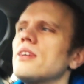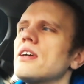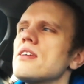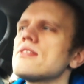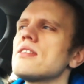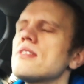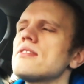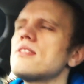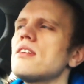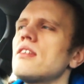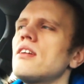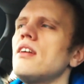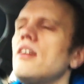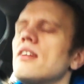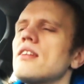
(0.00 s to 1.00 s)
I guess that's
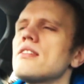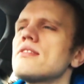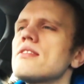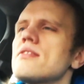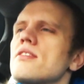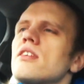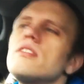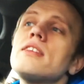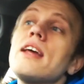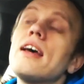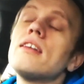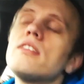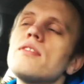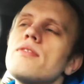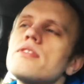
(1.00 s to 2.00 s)
the sudden
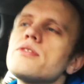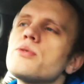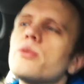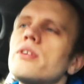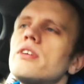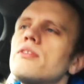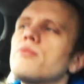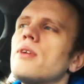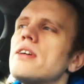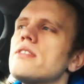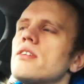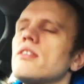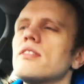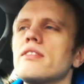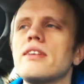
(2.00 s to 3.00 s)
end of the story of
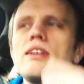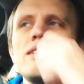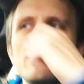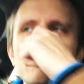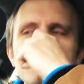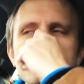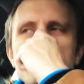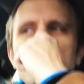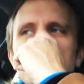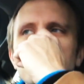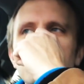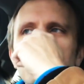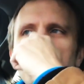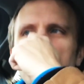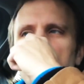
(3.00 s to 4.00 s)
YTalk, right? Because
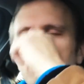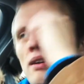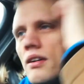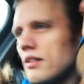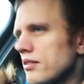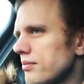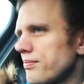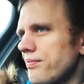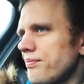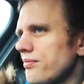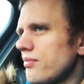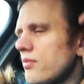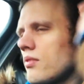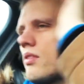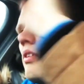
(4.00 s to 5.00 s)
then,
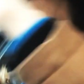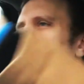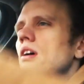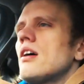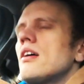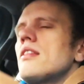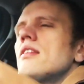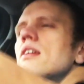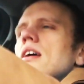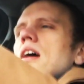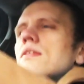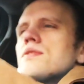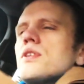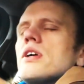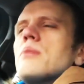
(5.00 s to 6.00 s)
I think
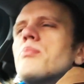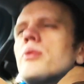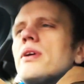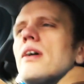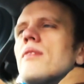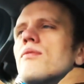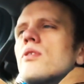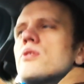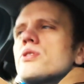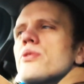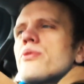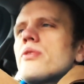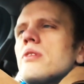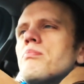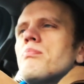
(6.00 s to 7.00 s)
after I put out
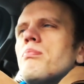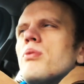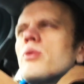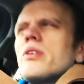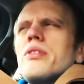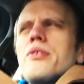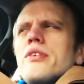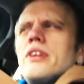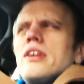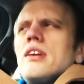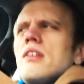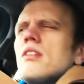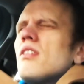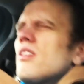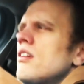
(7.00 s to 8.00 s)
version
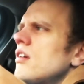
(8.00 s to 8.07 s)
3.3,